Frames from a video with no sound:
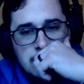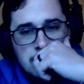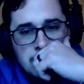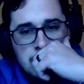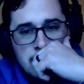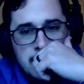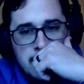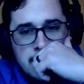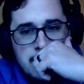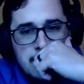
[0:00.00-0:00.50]

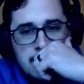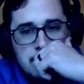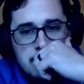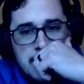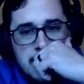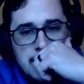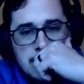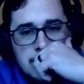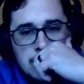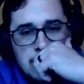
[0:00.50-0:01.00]
to
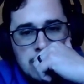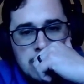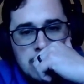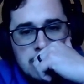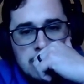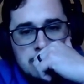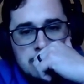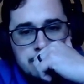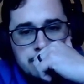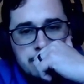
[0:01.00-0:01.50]
make
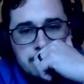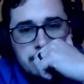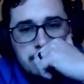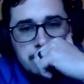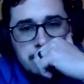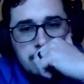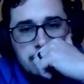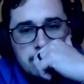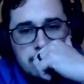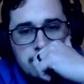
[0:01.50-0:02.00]
sure
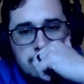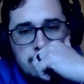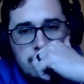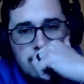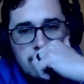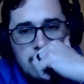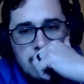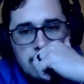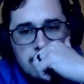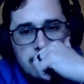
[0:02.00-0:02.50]

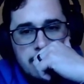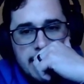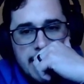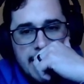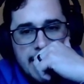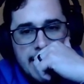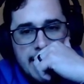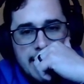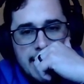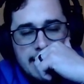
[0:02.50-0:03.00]

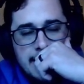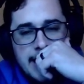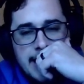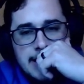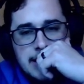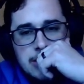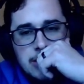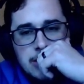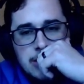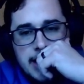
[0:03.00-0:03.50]
that
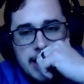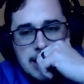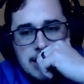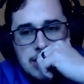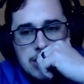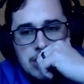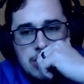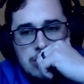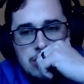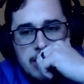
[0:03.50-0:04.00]
I don't
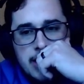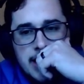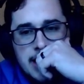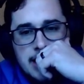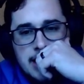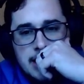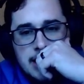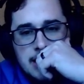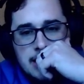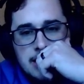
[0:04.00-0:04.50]
get
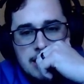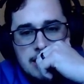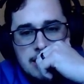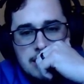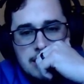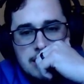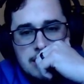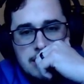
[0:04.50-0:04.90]
stranded.